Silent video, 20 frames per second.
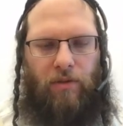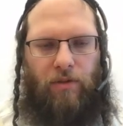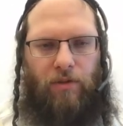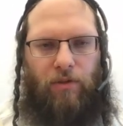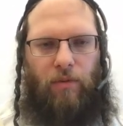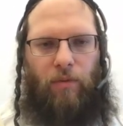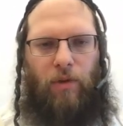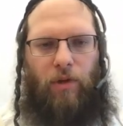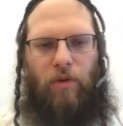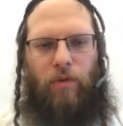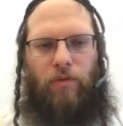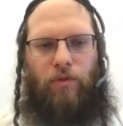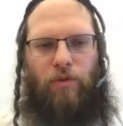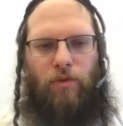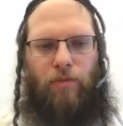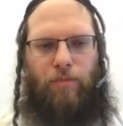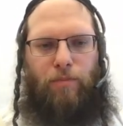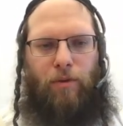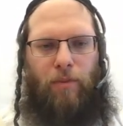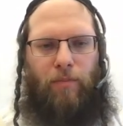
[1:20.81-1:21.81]
So we're going
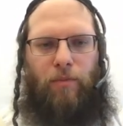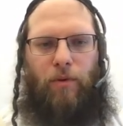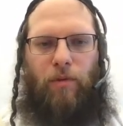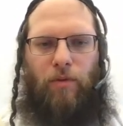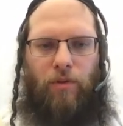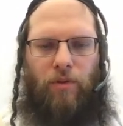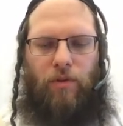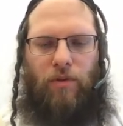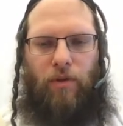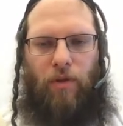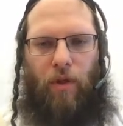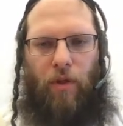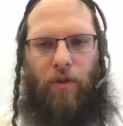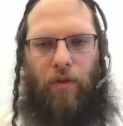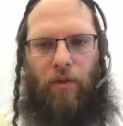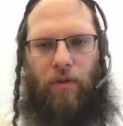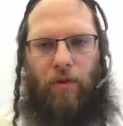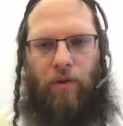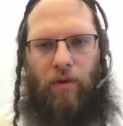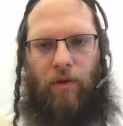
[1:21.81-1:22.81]
to permute
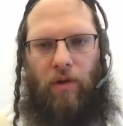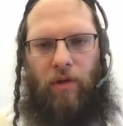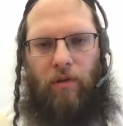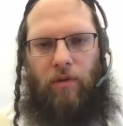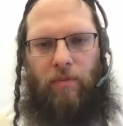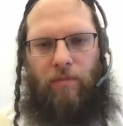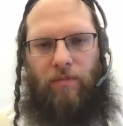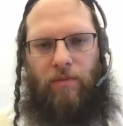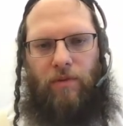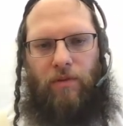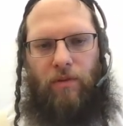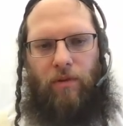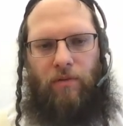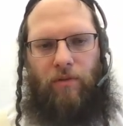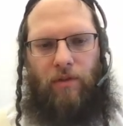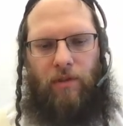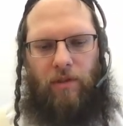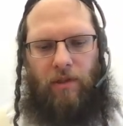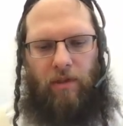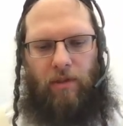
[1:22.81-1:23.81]
the columns
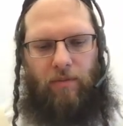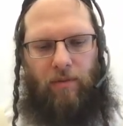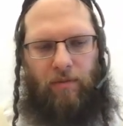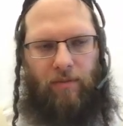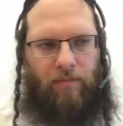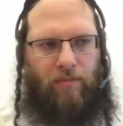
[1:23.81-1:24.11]
of the table.